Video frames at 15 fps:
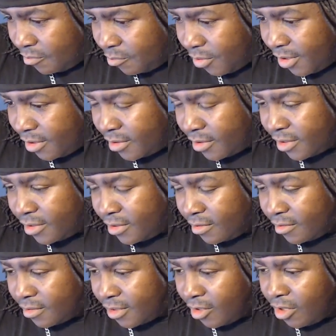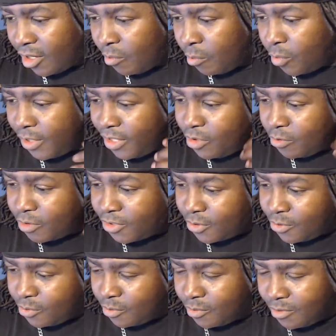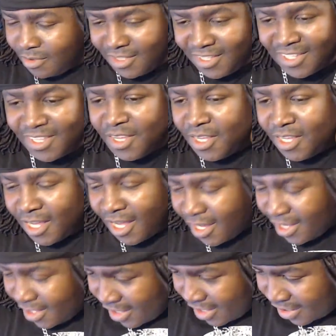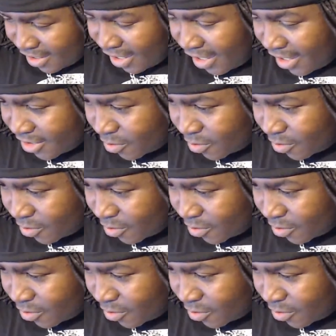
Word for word: but they'll help Wii U too, aka